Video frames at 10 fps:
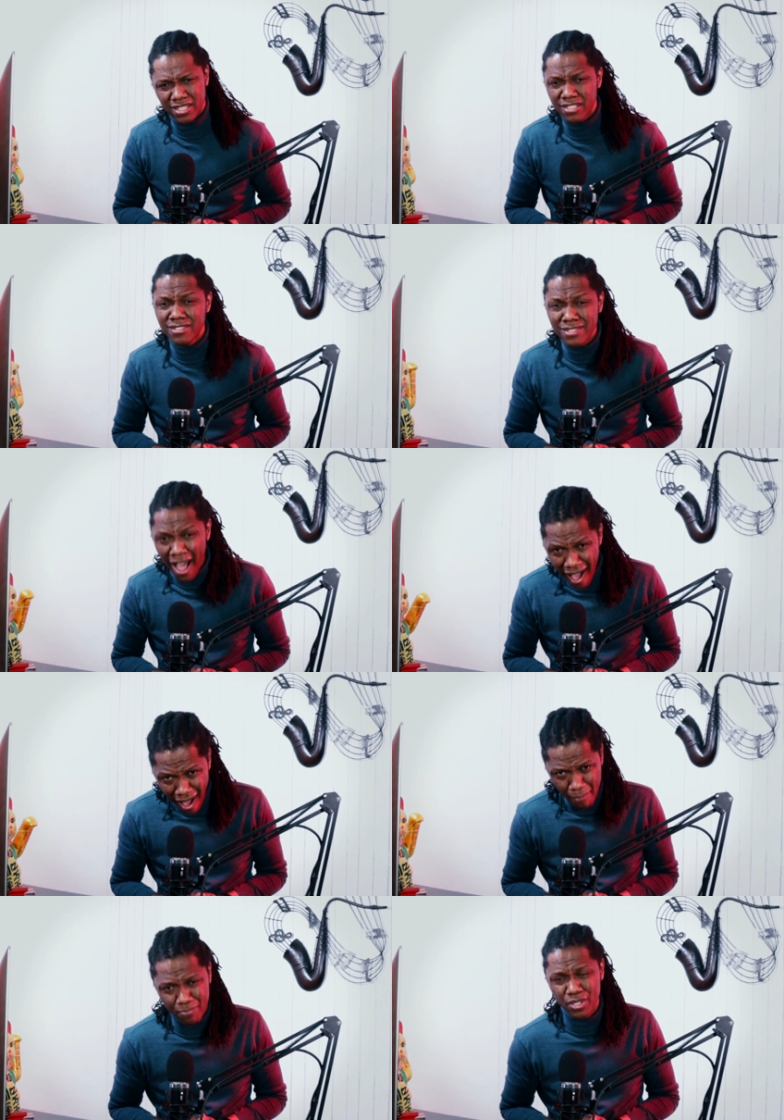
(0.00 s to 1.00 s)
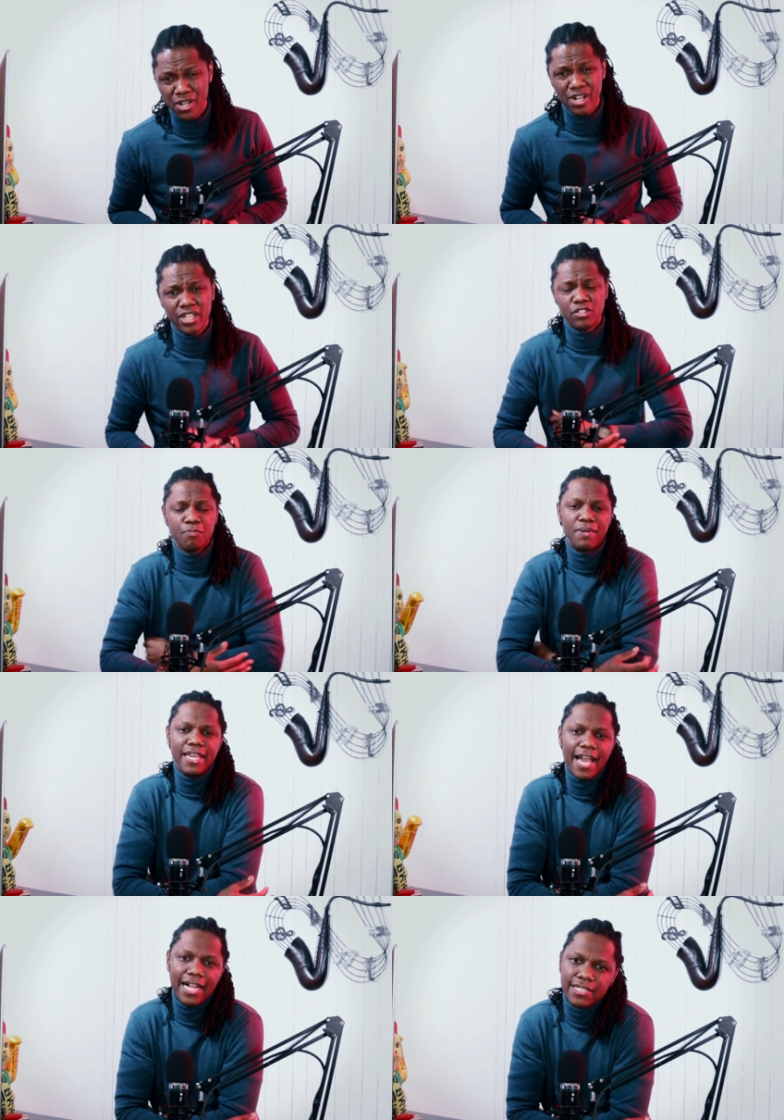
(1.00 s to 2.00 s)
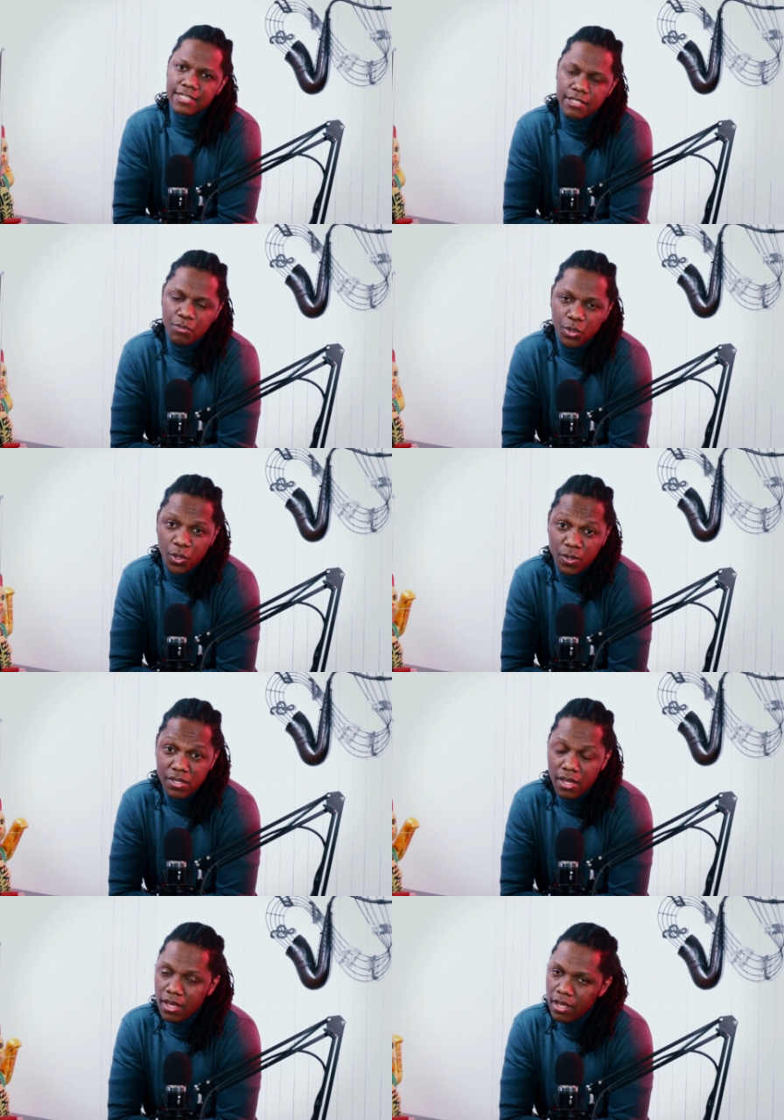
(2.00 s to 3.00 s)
stop learning to play Altissimo notes